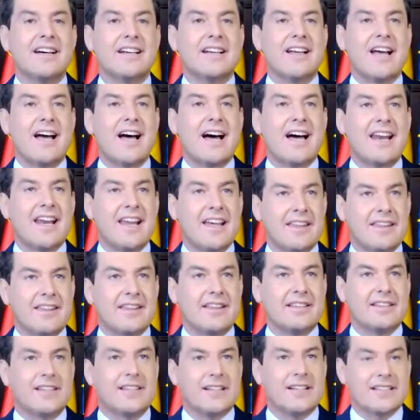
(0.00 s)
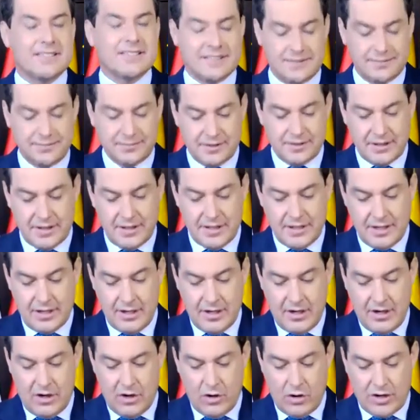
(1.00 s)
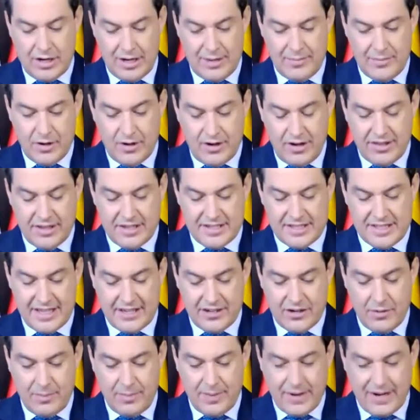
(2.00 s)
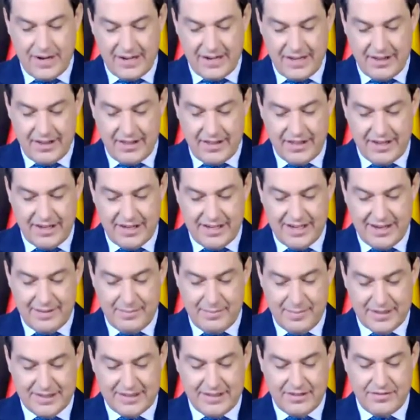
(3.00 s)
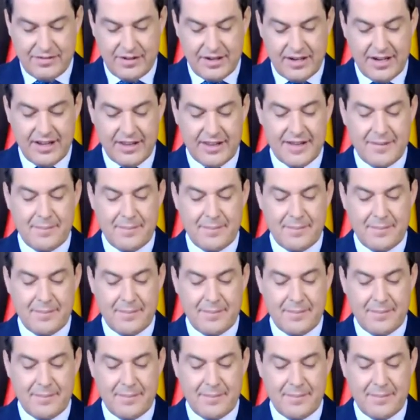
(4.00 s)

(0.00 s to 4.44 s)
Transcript: has to be achieved by leaving nobody behind in a fair fashion.